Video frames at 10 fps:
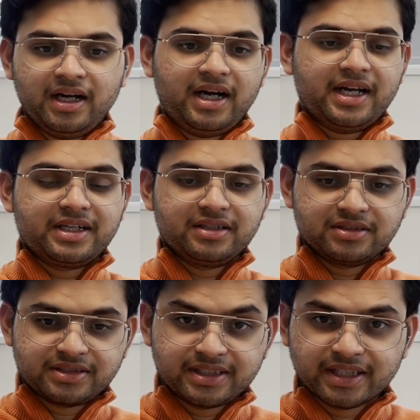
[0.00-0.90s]
and
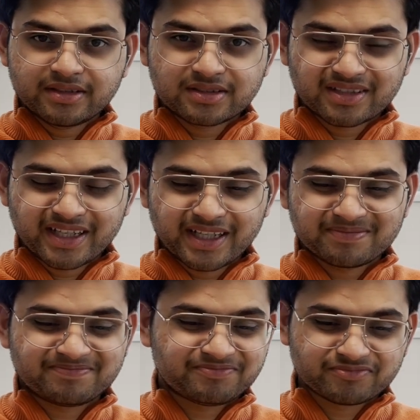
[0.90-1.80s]
see at the screen
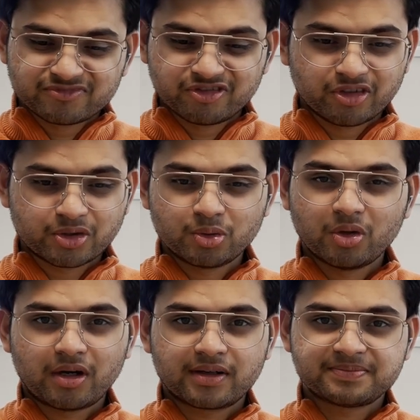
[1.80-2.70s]
for too
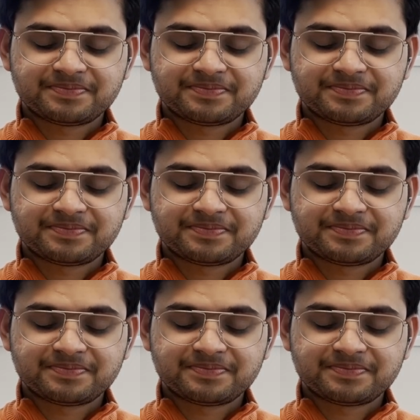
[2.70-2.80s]
long.